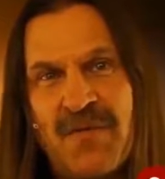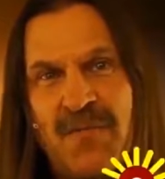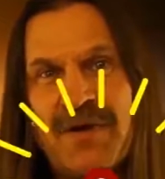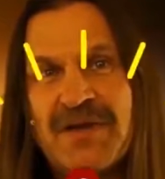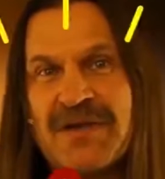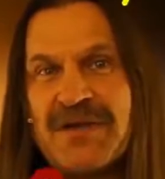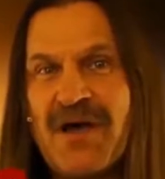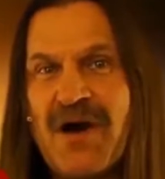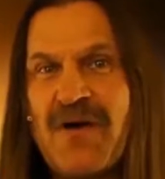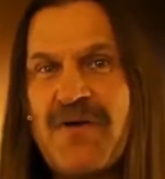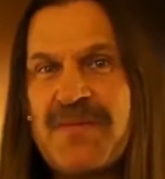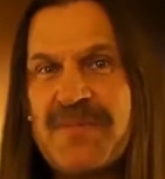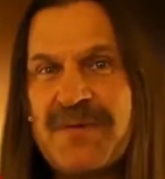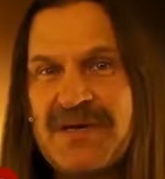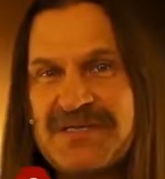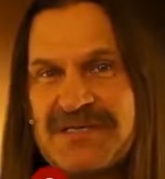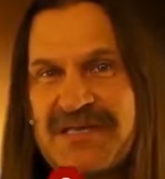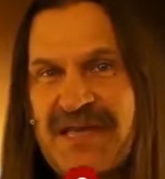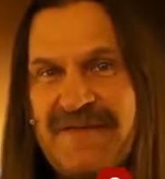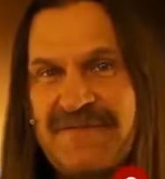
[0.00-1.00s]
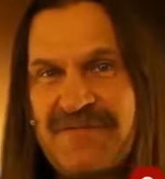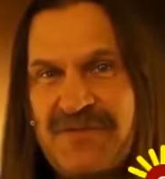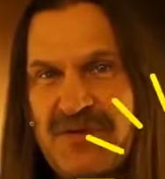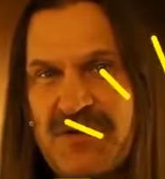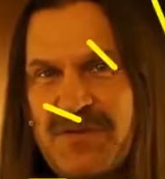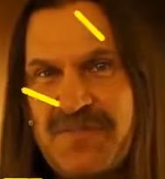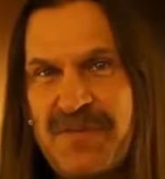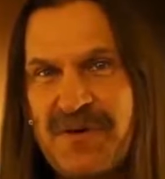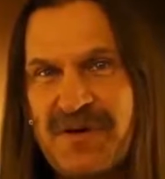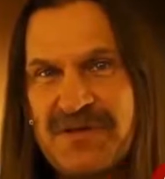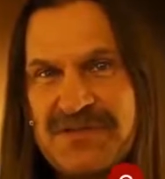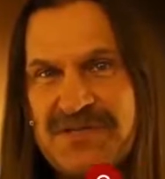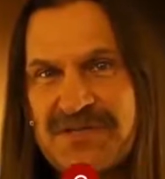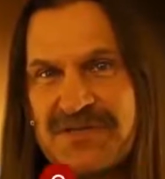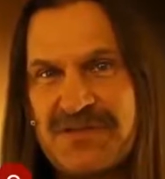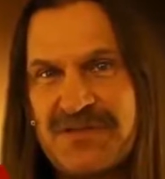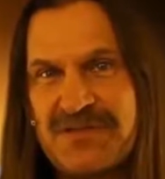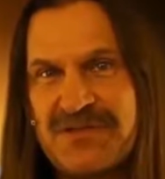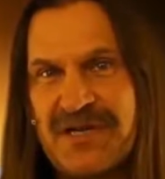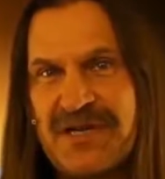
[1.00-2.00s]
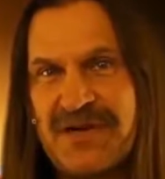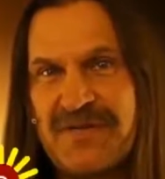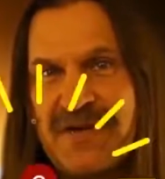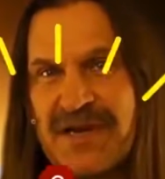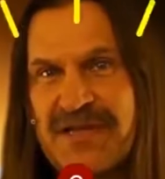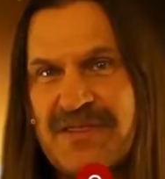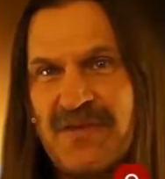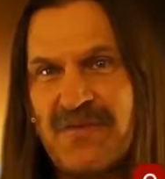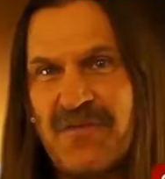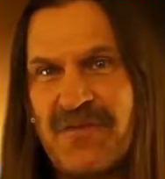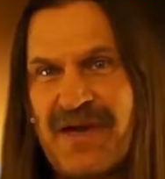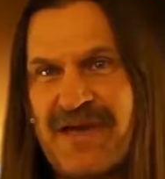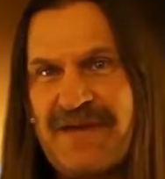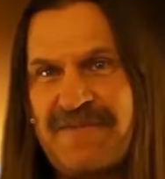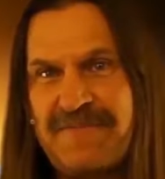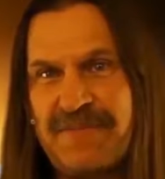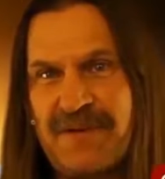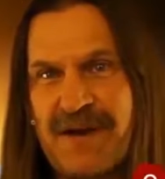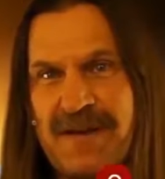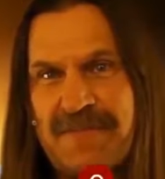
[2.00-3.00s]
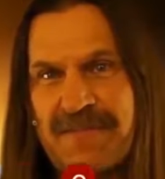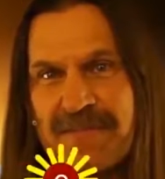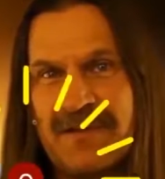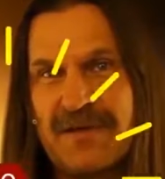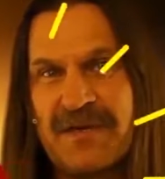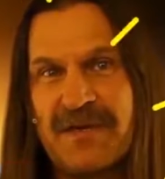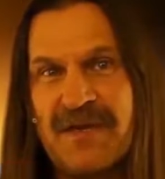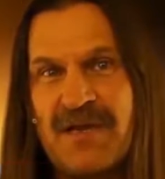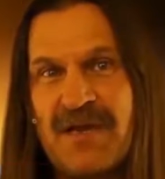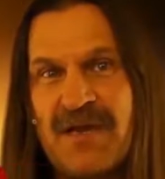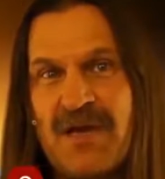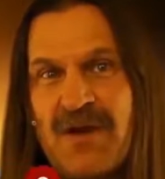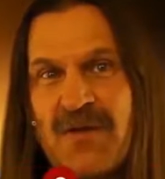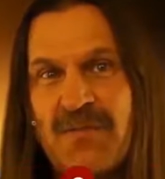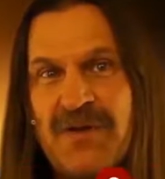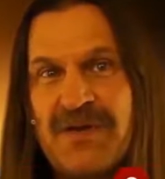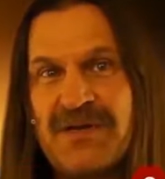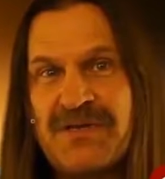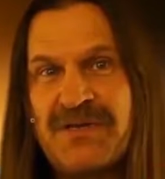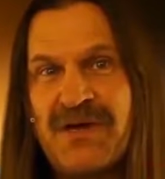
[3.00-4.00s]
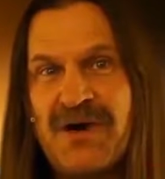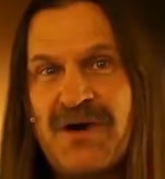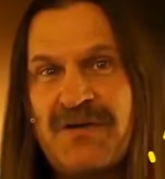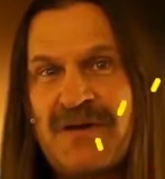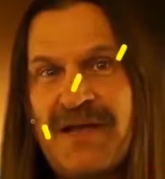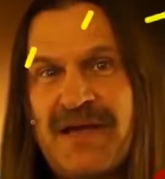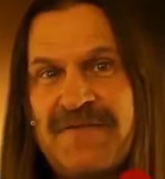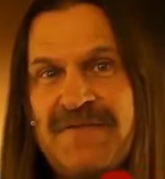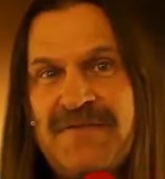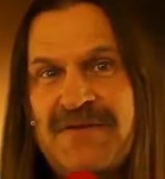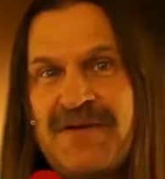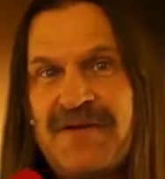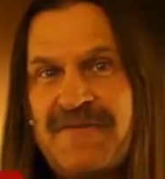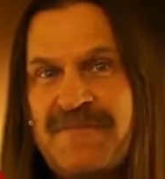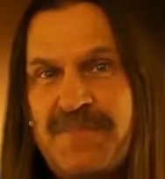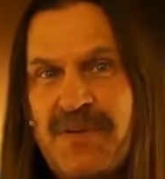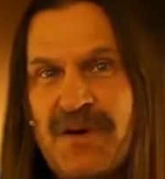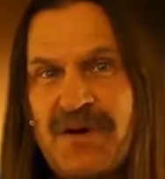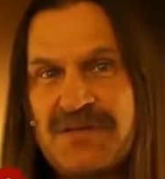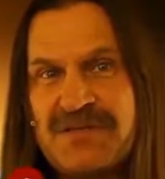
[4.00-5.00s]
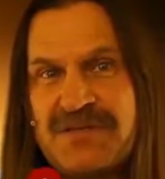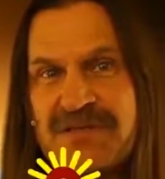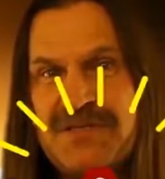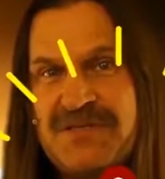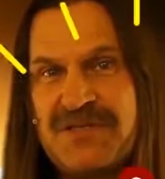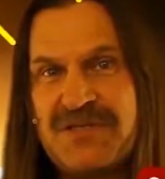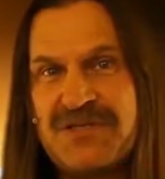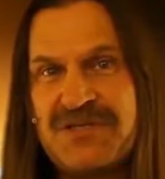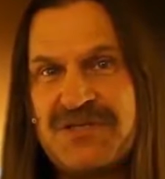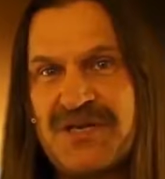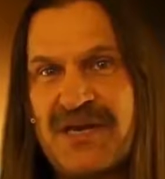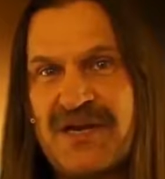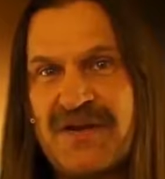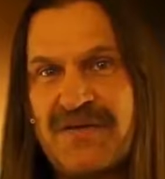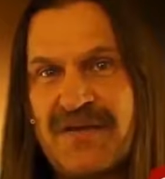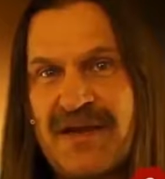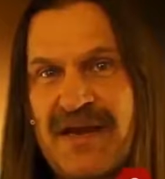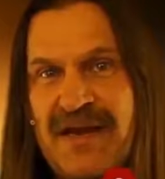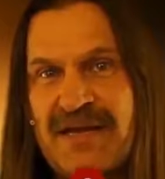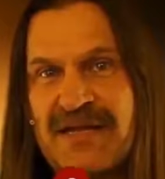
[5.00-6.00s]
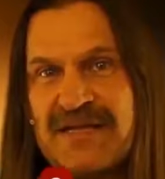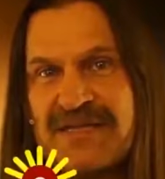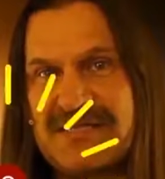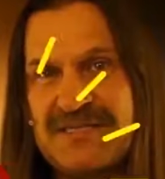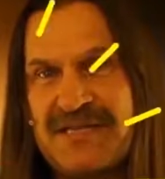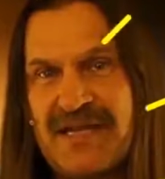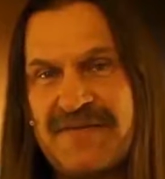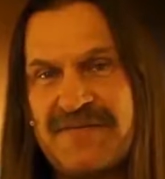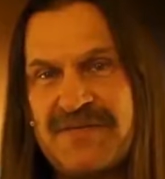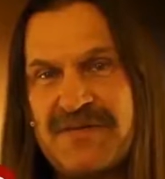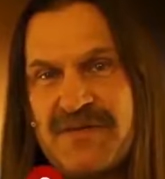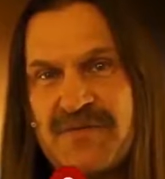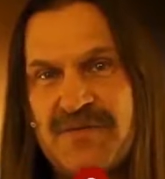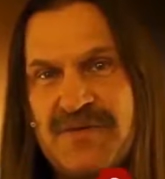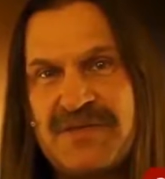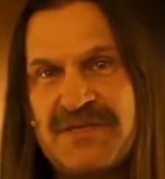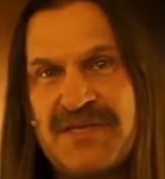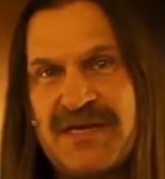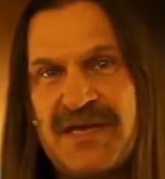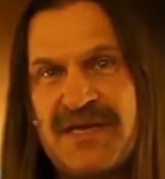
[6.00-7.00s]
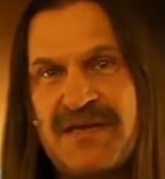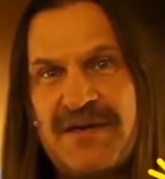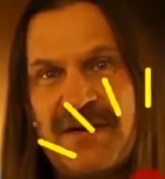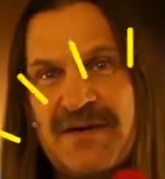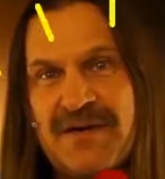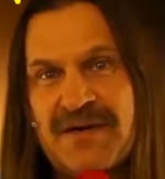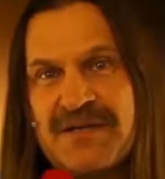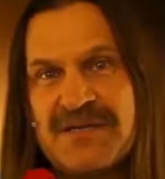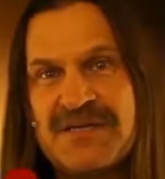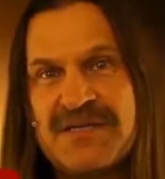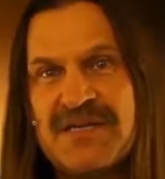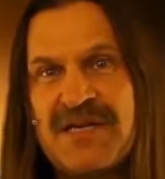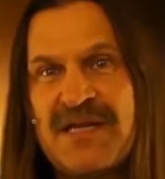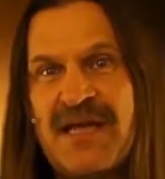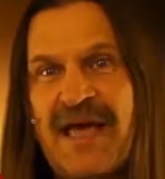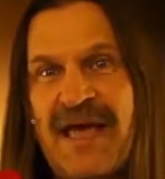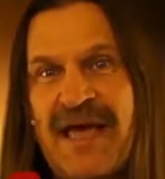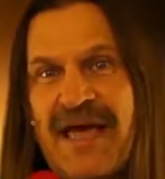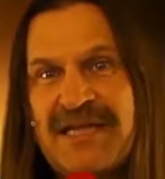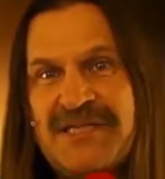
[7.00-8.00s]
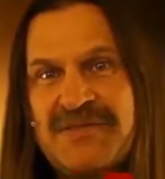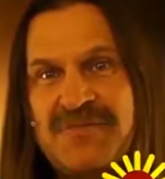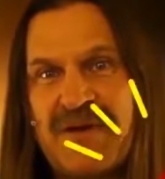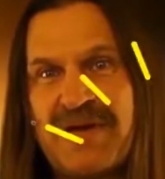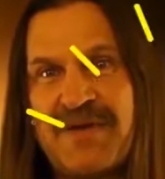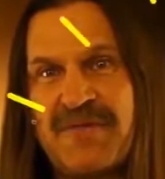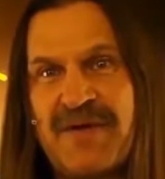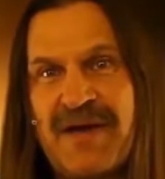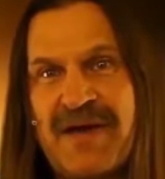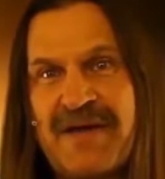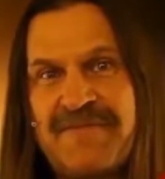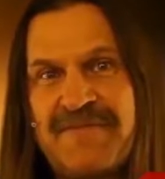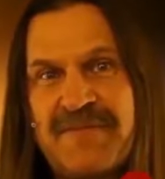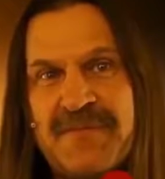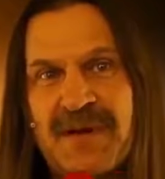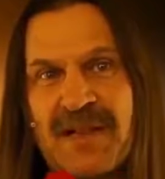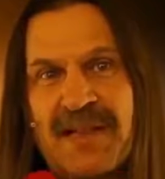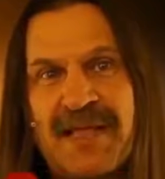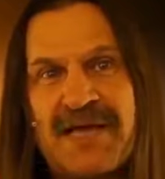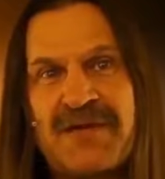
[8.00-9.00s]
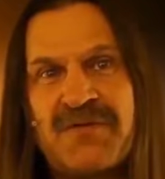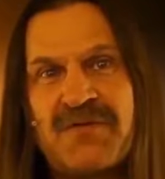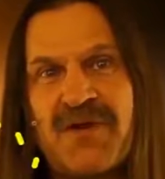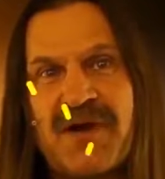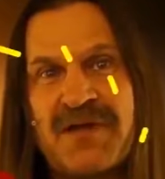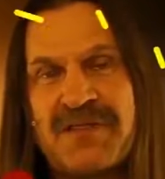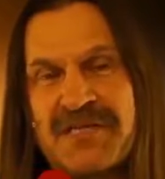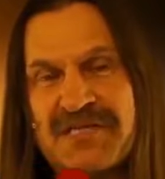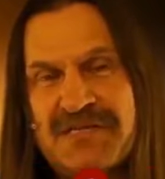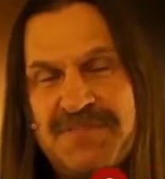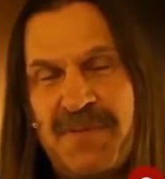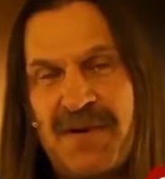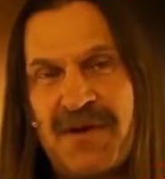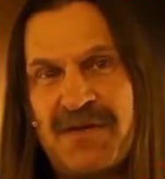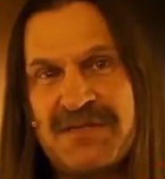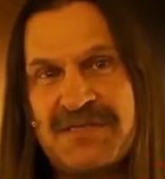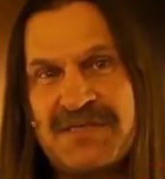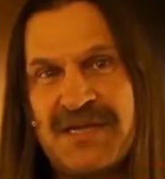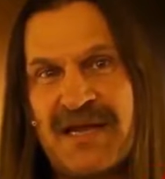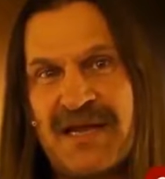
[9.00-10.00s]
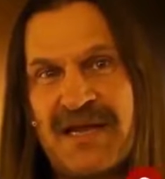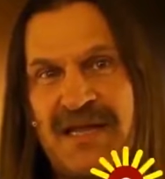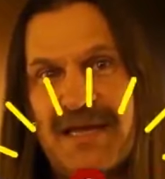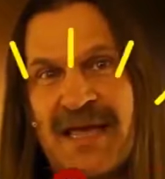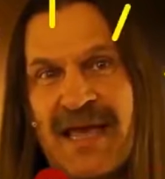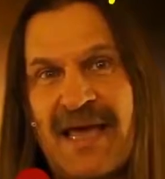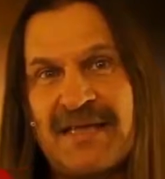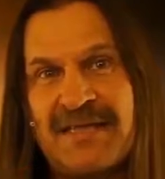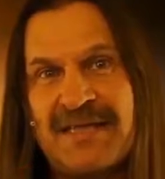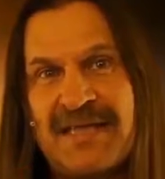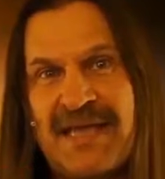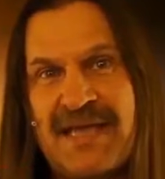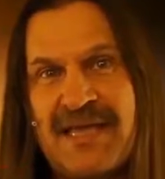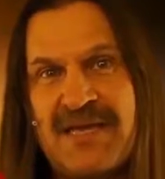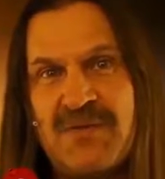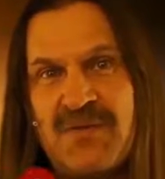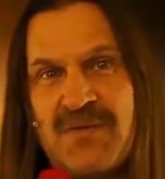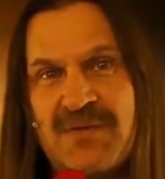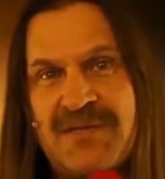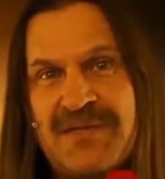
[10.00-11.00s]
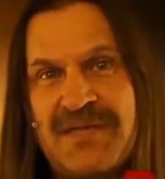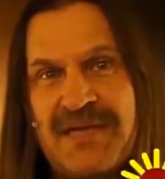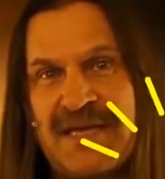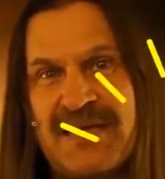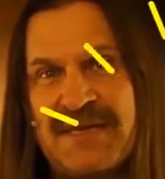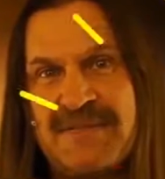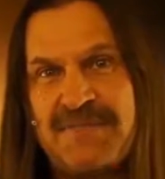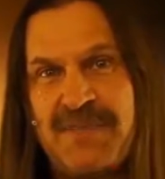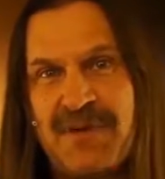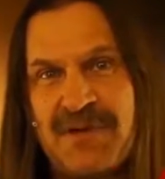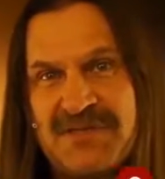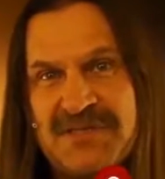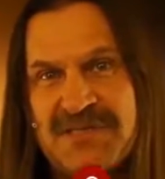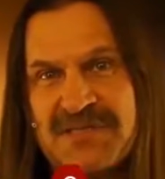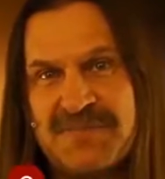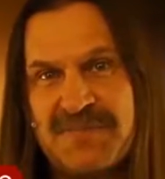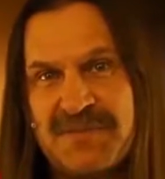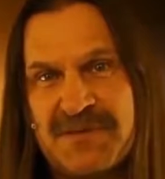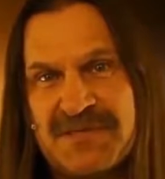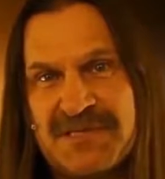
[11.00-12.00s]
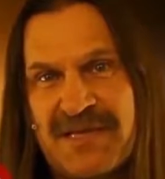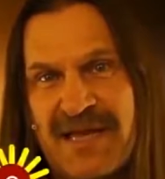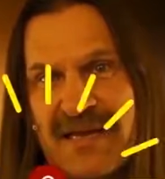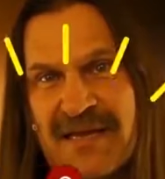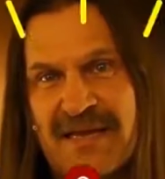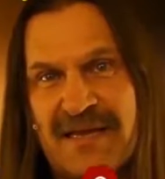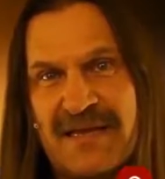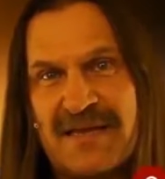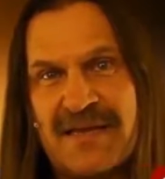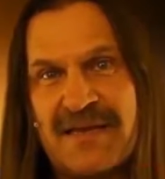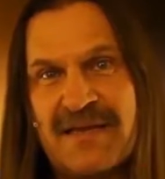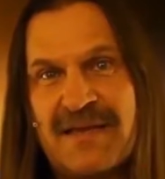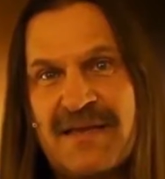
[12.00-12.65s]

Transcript: We know we must have 2 pulses to generate the wave properly. We don't have enough pulses to generate a 7 quintillion hertz X-ray wave from an electron that's pulsating at 10 quintillion pulses per second.